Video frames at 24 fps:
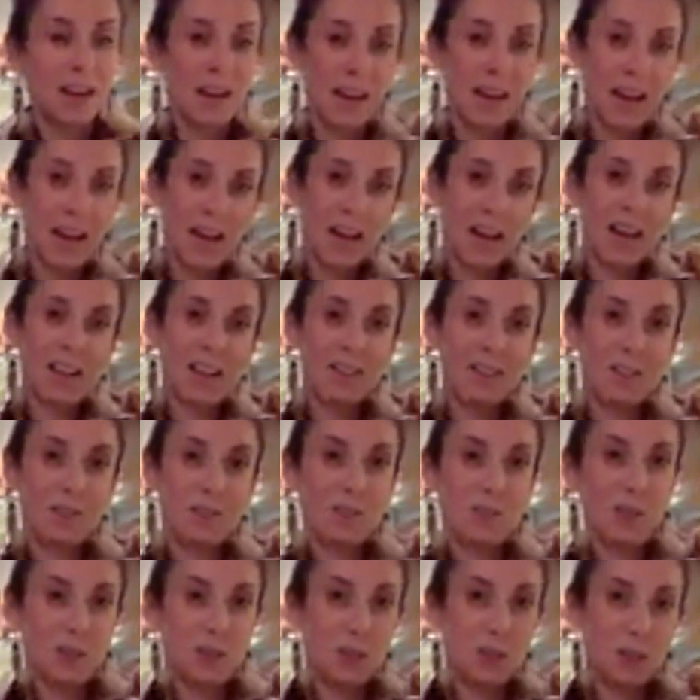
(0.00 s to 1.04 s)
and,
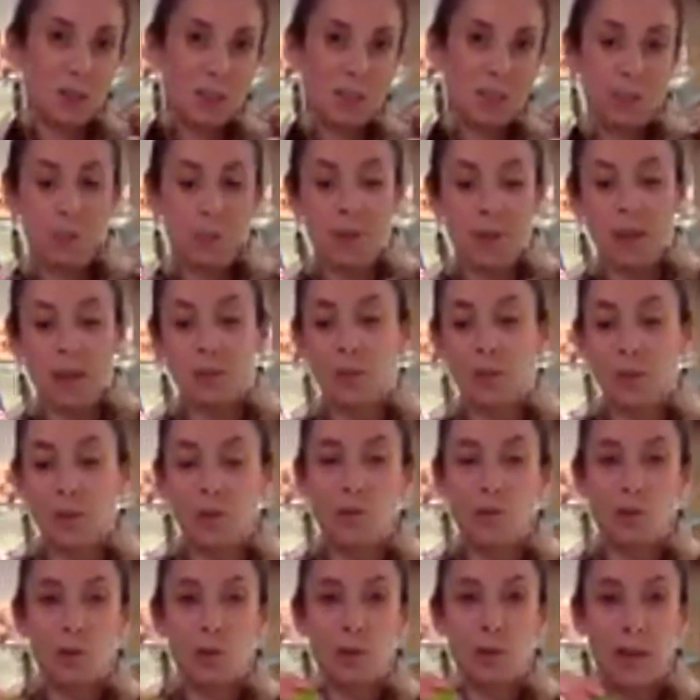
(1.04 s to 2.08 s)
you know, just dip it in. So you
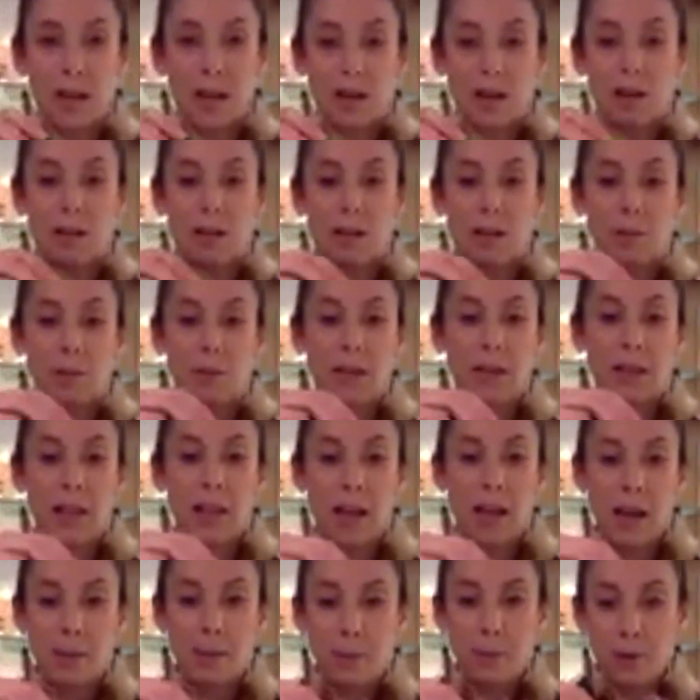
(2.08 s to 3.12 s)
do like a little bit of
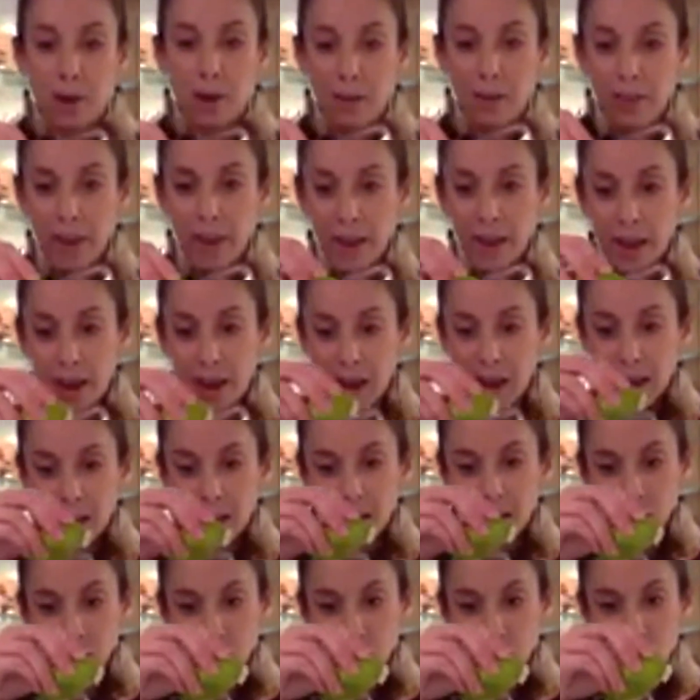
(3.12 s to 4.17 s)
lime around the
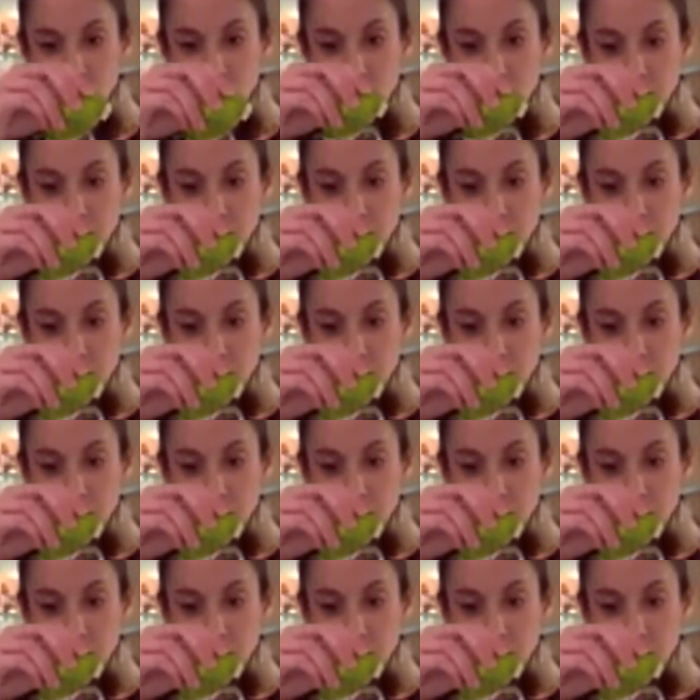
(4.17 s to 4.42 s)
edge,